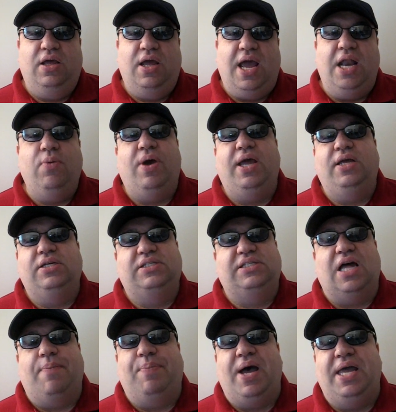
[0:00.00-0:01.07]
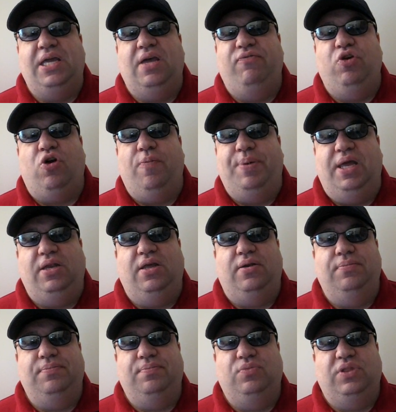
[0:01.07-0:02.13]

Anyway, stop by and give your opinion.